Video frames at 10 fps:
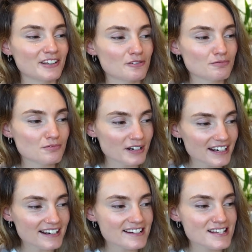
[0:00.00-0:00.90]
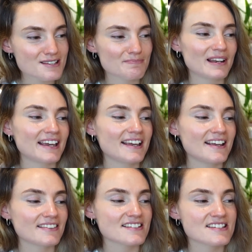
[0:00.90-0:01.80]
that really
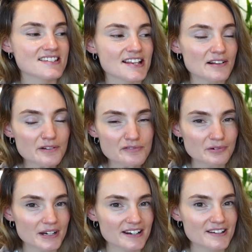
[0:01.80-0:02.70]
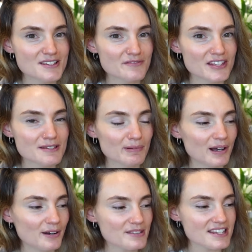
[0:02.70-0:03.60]
display the silveriness of this
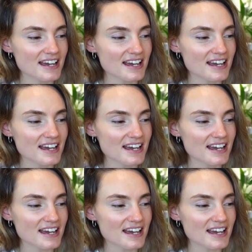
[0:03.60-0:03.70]
plant,